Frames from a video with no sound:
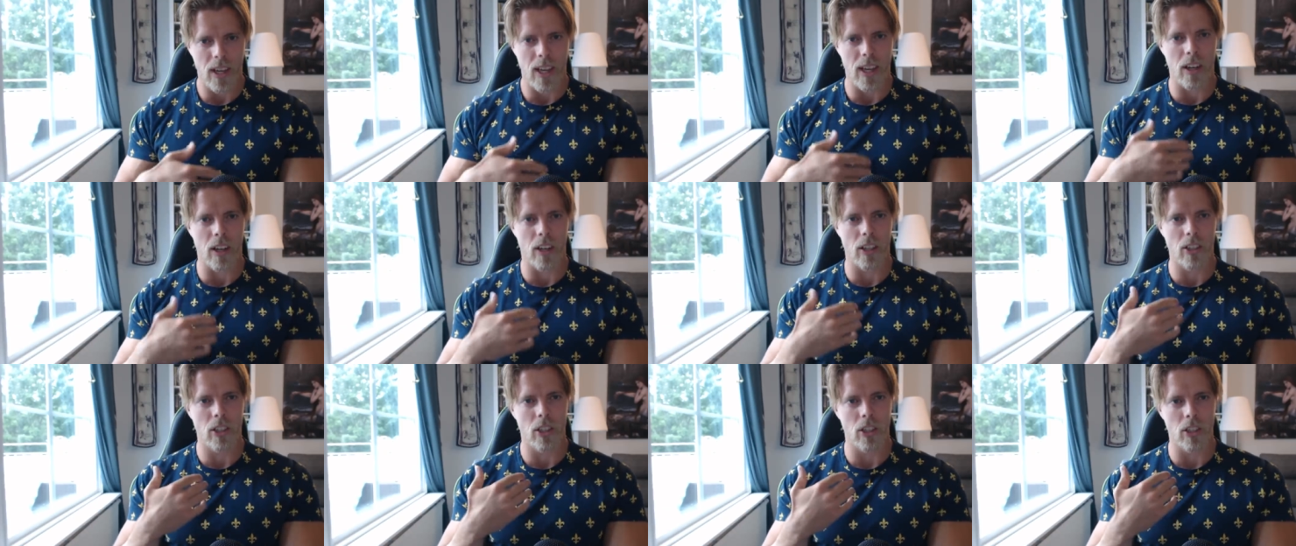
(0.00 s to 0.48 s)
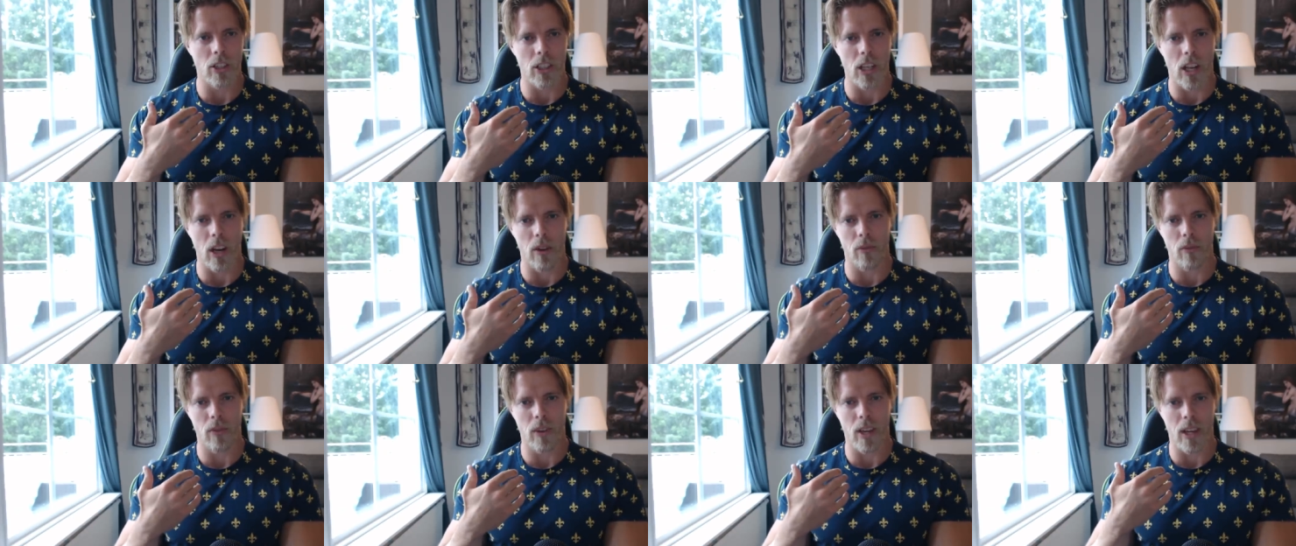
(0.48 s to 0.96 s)
and ask
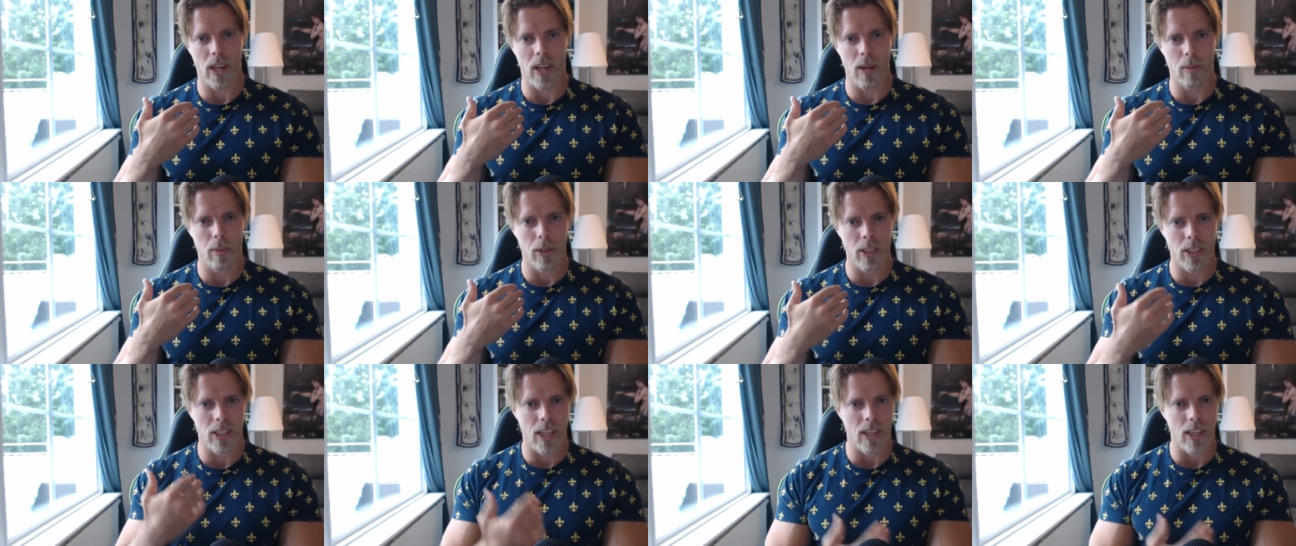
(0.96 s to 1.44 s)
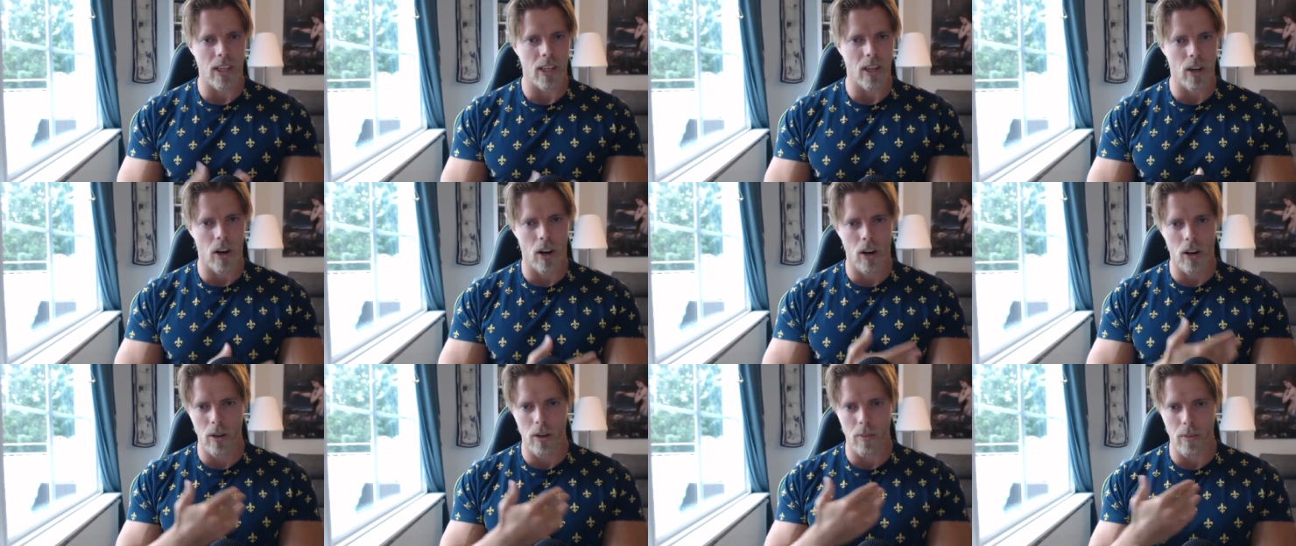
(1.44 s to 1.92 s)
yourself, can I present an
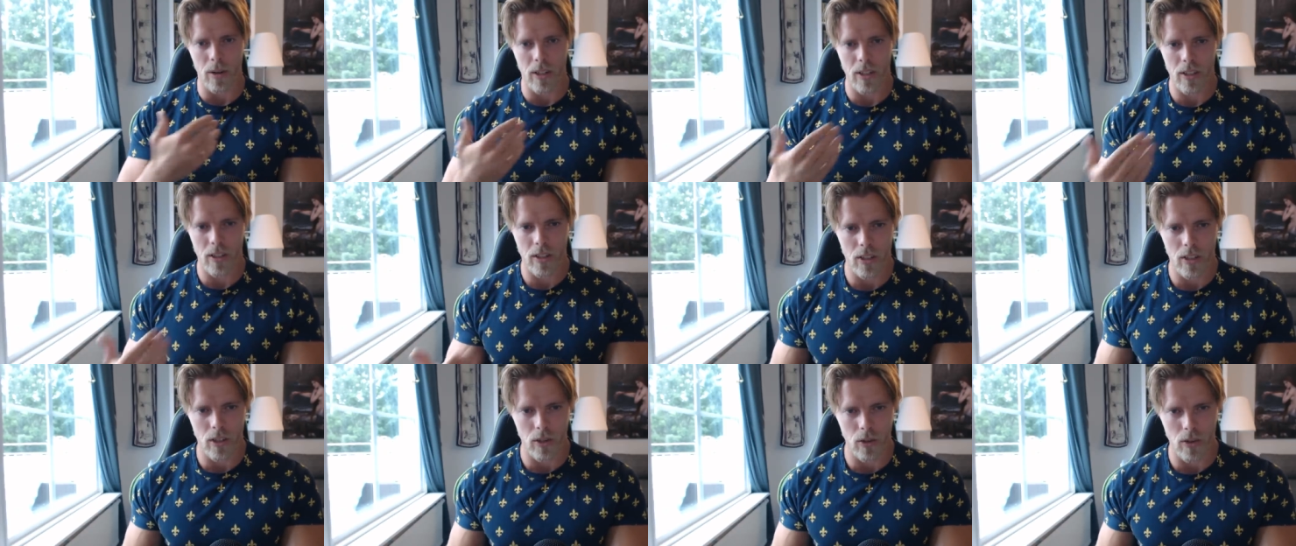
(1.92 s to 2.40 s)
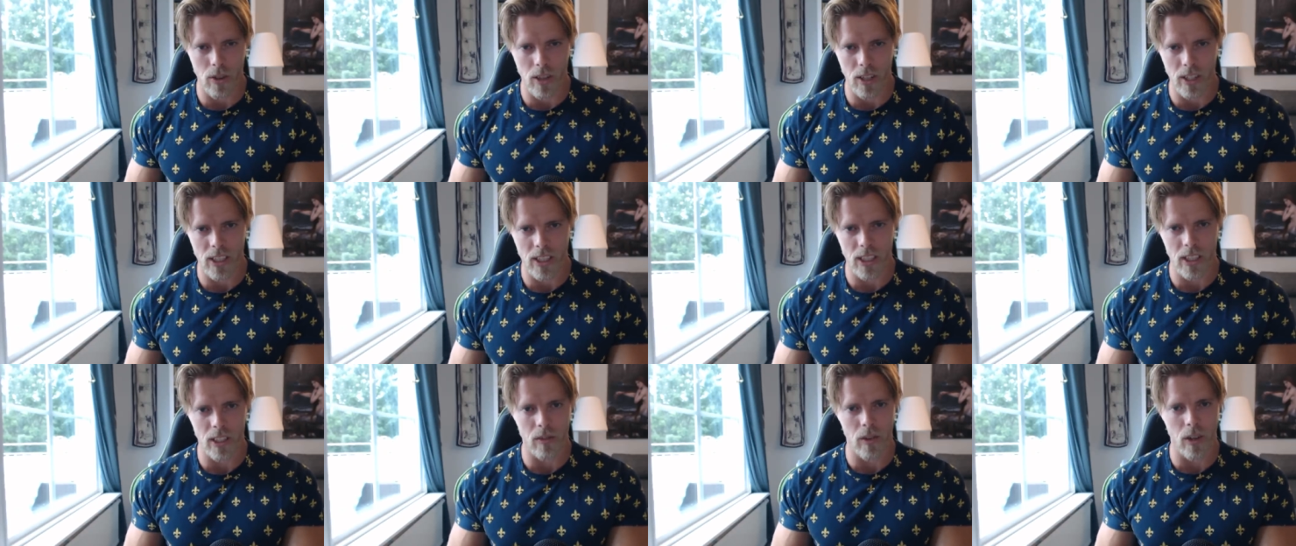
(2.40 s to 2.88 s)
argument to
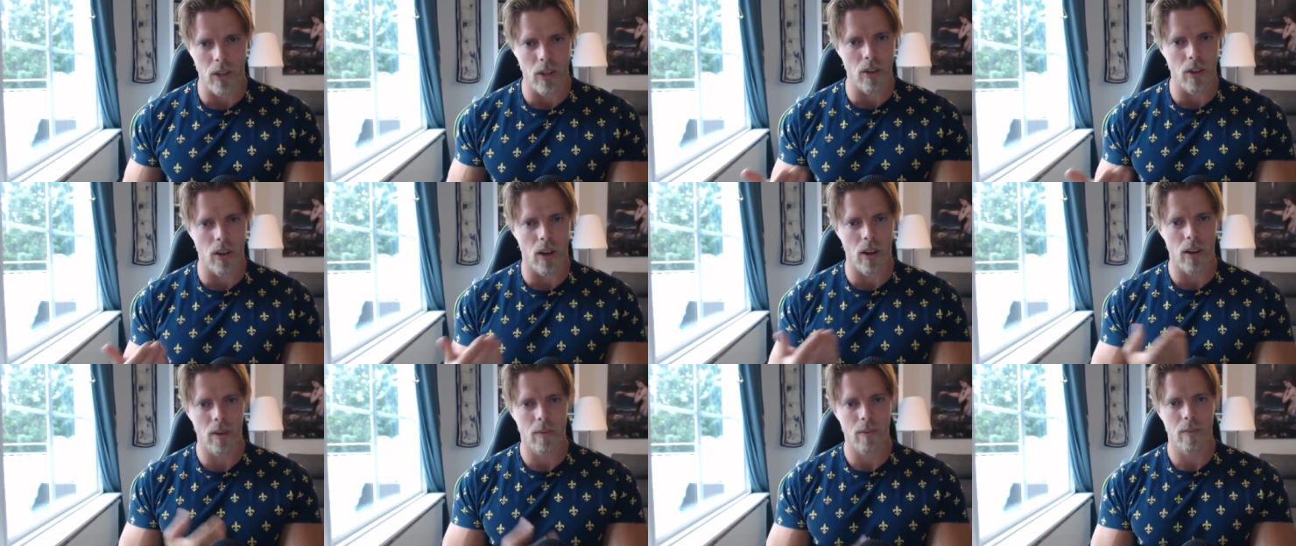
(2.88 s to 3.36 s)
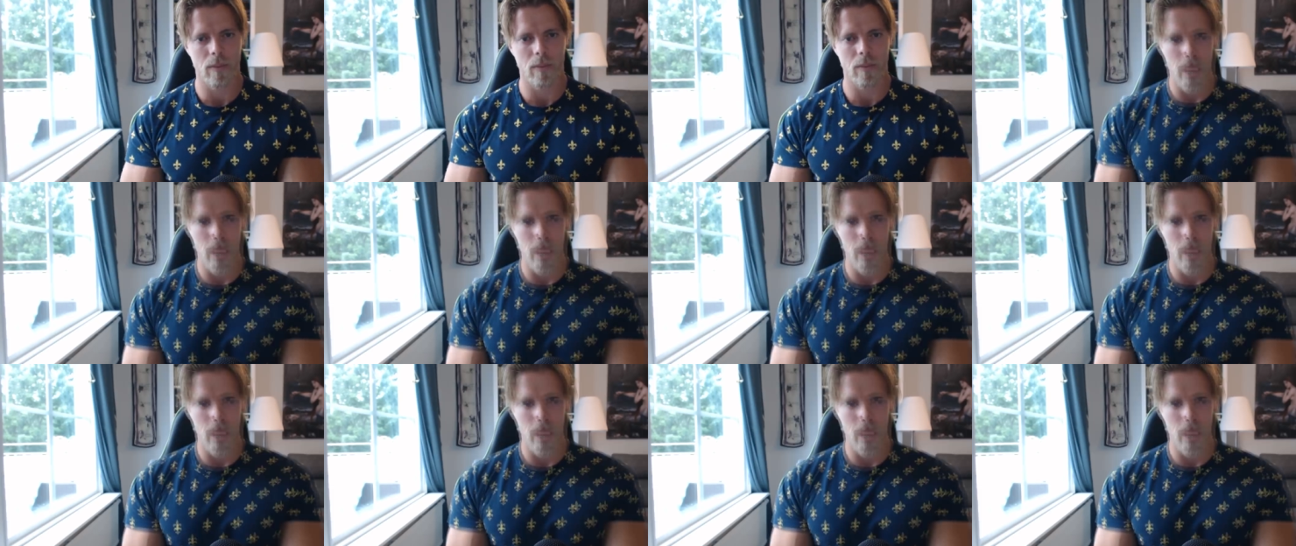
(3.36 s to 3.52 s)
this individual?